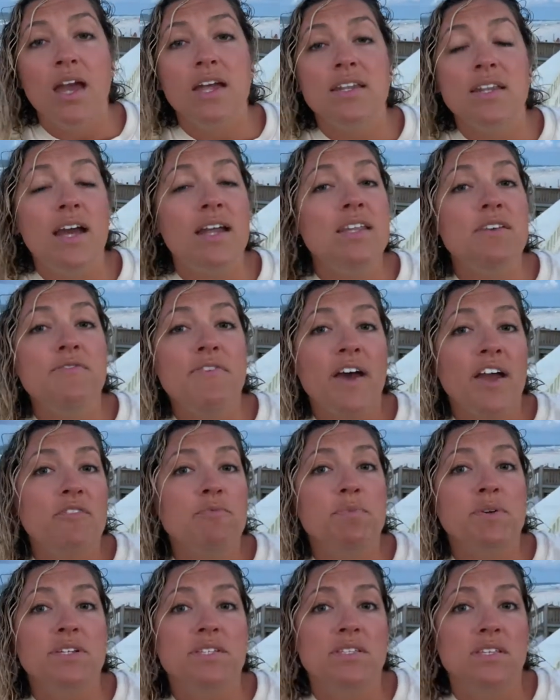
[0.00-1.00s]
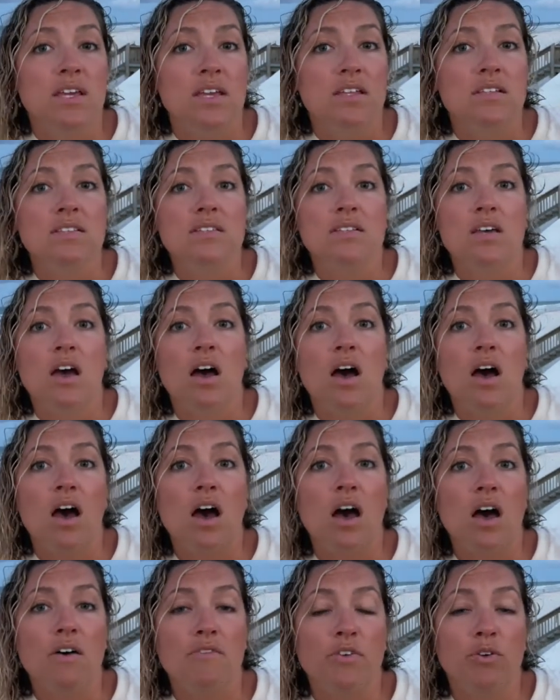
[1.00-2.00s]
95%
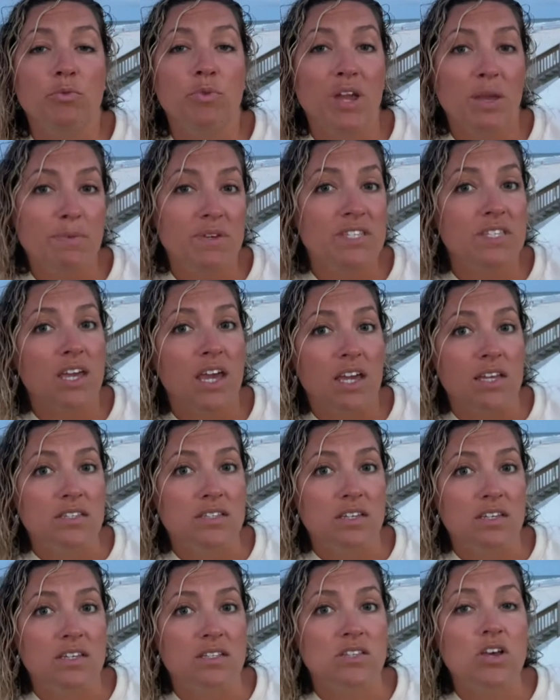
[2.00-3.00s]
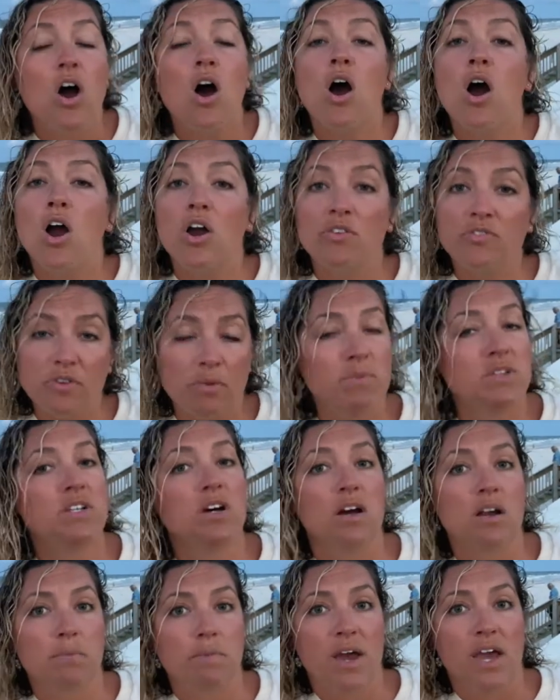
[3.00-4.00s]
of rabies cases are from a
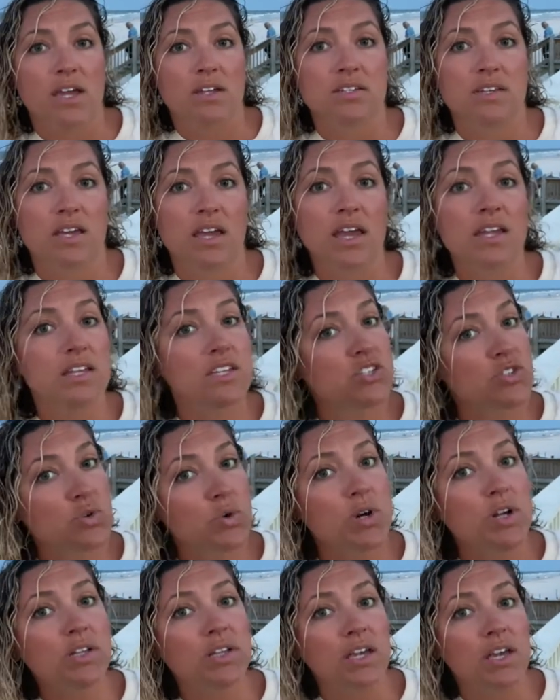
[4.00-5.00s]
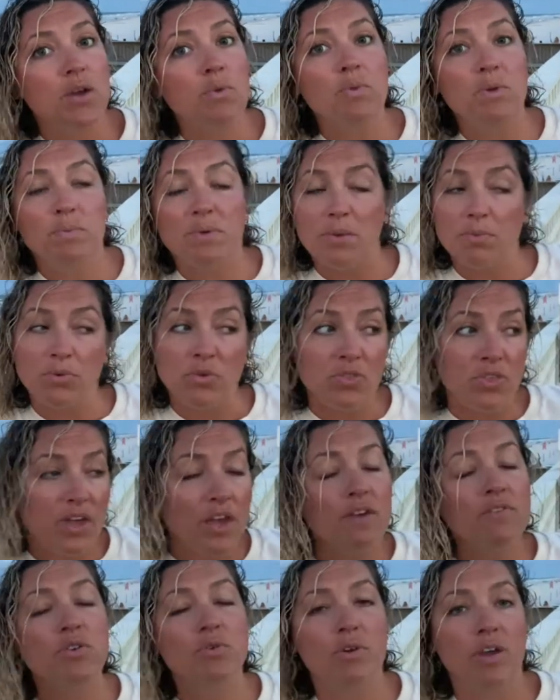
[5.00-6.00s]
dog bite, and historically, when people
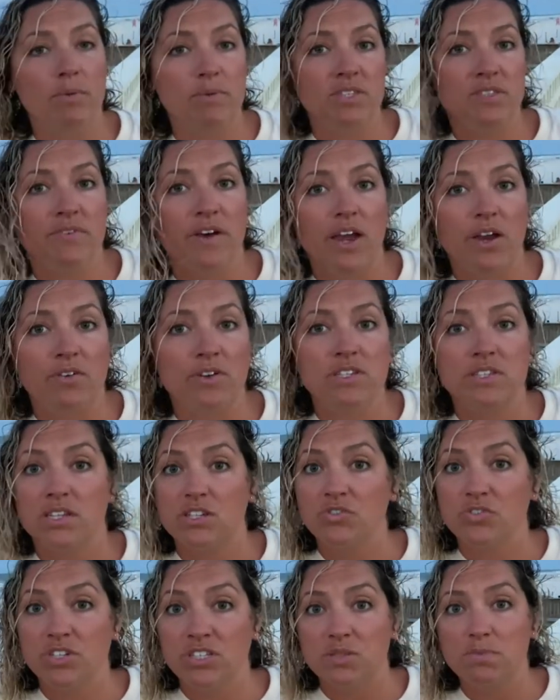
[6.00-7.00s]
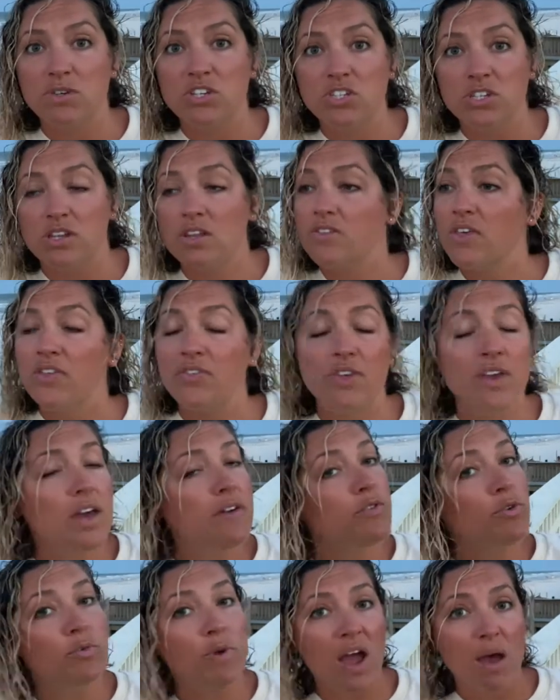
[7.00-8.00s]
think of the rabies virus and transmission, they think
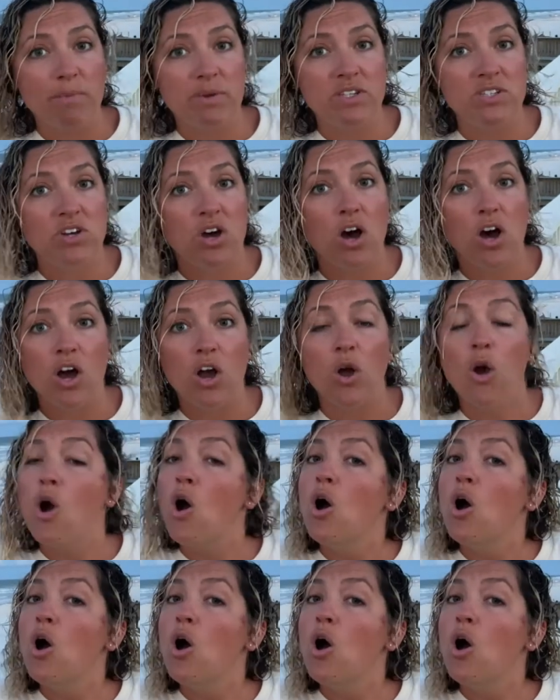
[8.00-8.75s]
of a rabid dog,